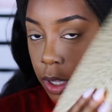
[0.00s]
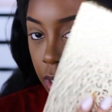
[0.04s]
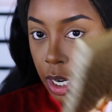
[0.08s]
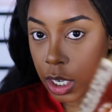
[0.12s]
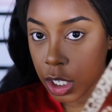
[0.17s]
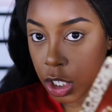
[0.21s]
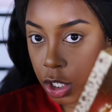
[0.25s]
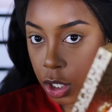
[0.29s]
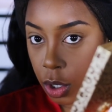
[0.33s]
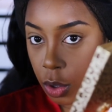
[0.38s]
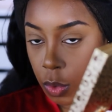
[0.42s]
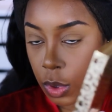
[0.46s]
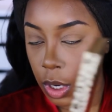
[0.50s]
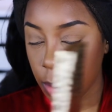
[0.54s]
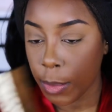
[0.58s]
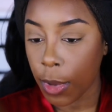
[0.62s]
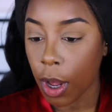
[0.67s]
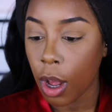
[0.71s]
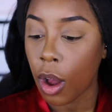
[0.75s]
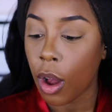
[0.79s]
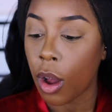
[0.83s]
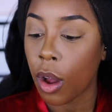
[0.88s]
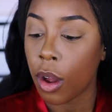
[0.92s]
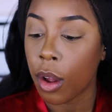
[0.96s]
that I showed in
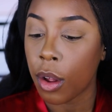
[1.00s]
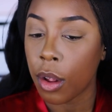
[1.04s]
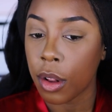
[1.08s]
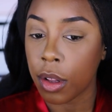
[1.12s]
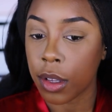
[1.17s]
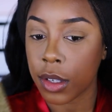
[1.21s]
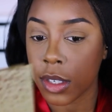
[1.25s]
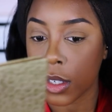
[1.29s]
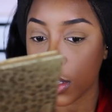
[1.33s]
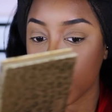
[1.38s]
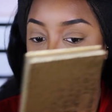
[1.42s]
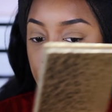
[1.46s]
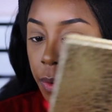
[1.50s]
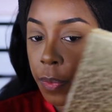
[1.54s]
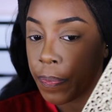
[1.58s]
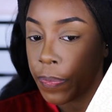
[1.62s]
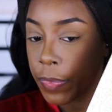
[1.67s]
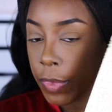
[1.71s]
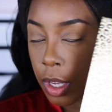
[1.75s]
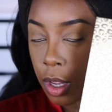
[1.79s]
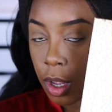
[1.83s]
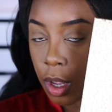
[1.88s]
my haul. So